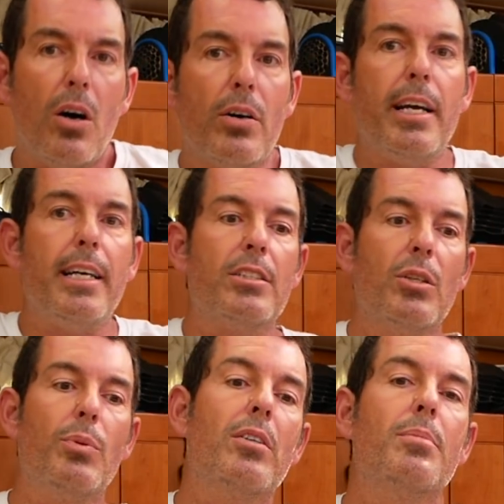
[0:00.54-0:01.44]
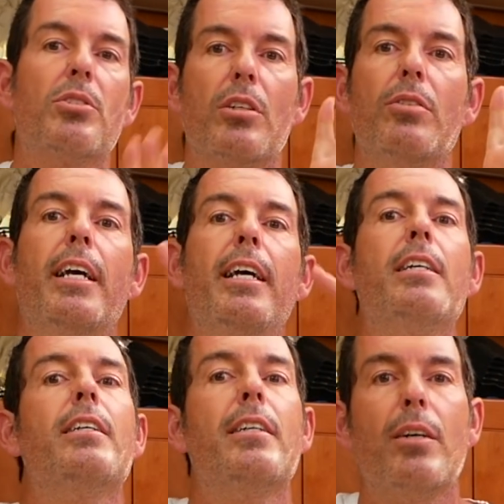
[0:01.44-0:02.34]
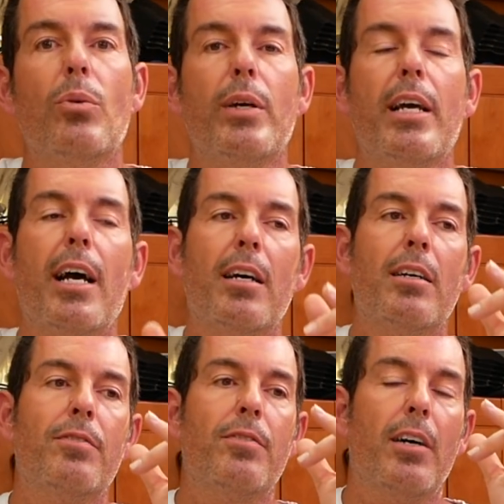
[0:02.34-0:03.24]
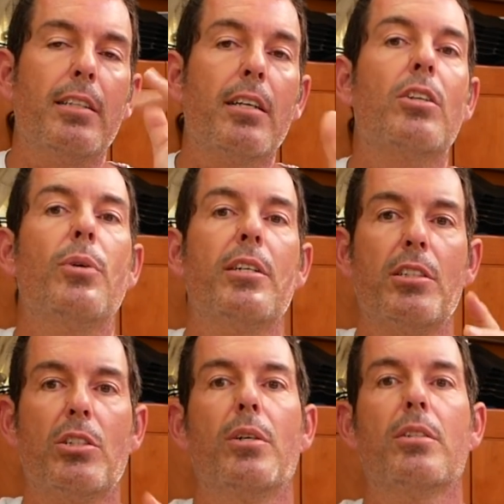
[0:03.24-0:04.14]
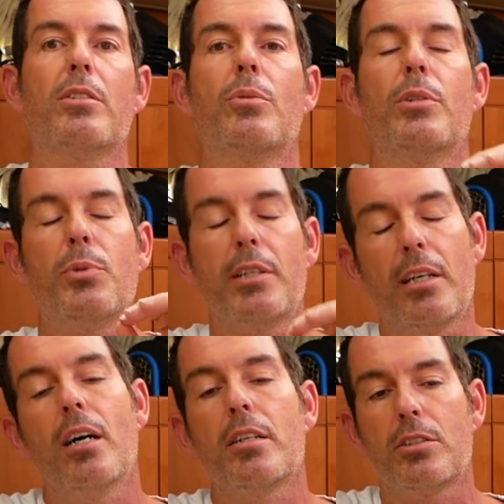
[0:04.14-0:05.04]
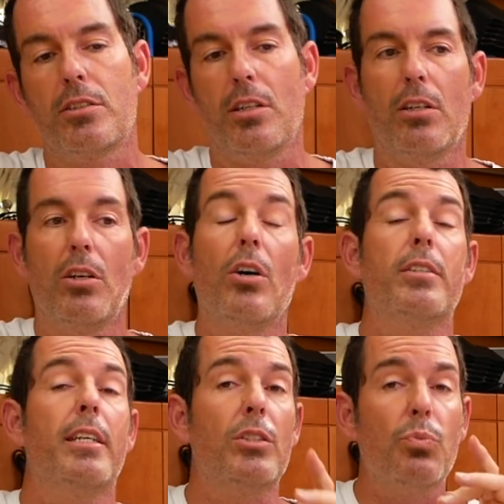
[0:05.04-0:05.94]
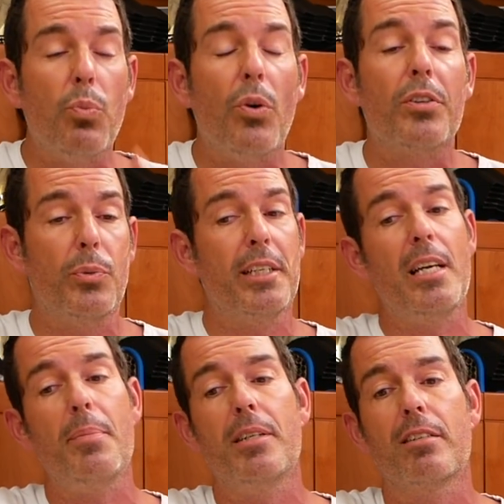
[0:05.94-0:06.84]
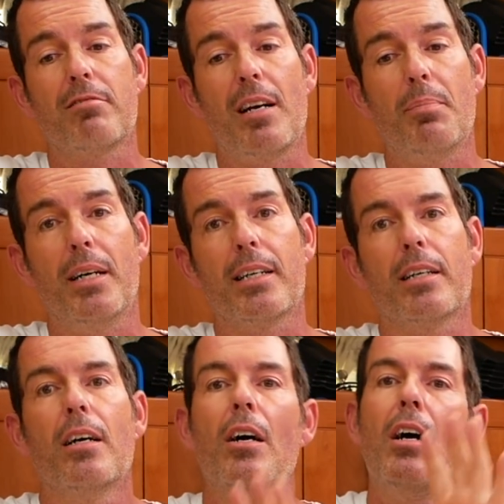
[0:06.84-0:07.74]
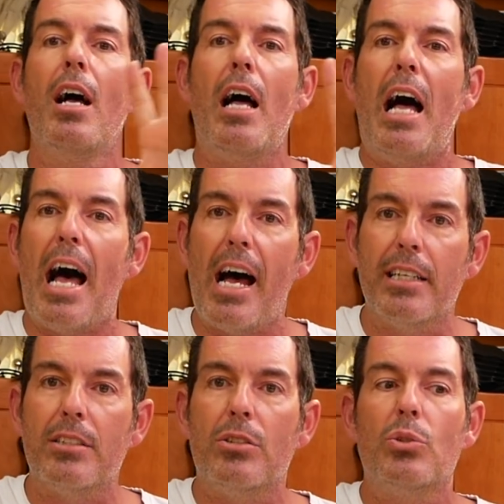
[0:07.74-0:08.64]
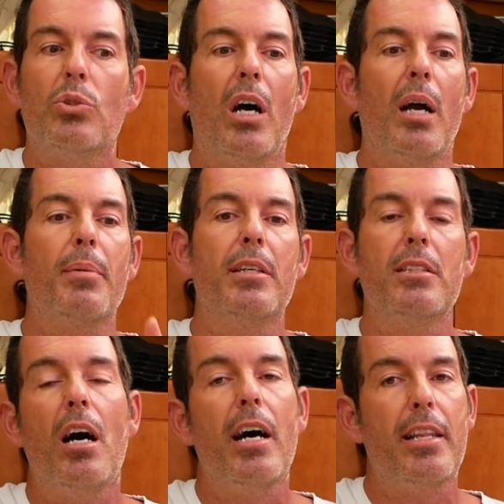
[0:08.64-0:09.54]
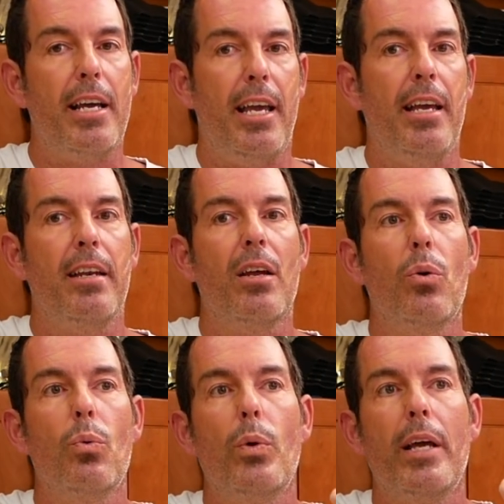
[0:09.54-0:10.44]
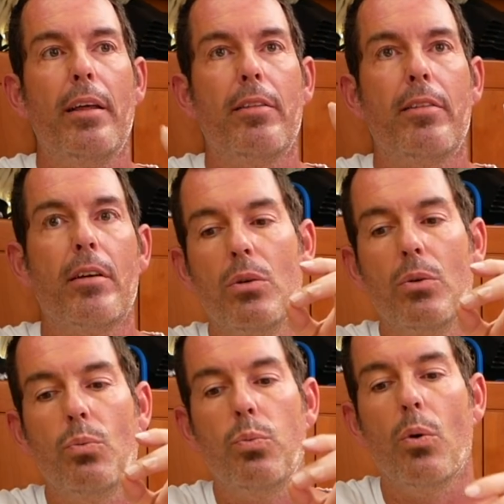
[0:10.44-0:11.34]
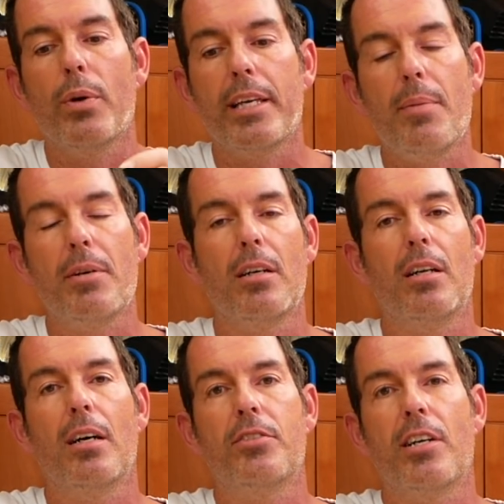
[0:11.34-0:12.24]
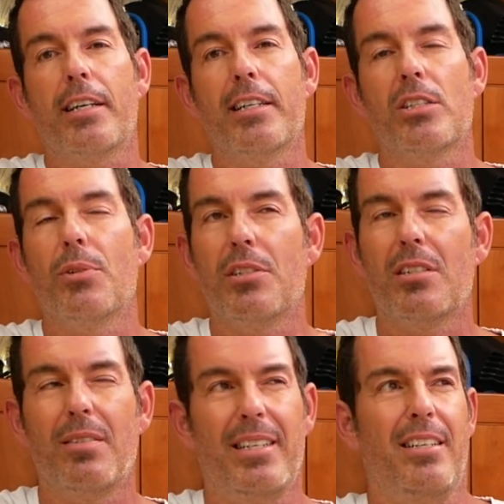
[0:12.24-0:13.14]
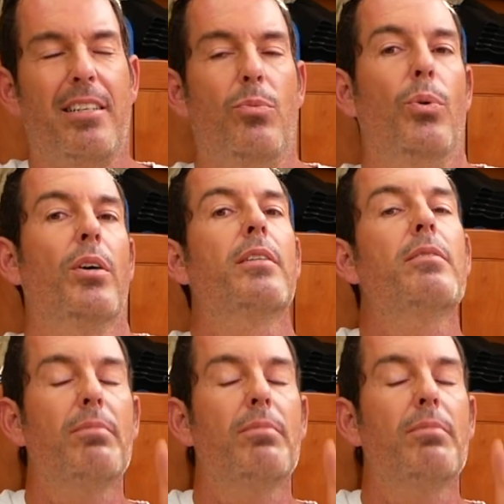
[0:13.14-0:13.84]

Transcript: Okay, so welcome. So here we have another question to answer, which we get asked a lot, is what do we keep in our grab bag? And I'm going to tie that in with what we keep in our life jackets, which is like what.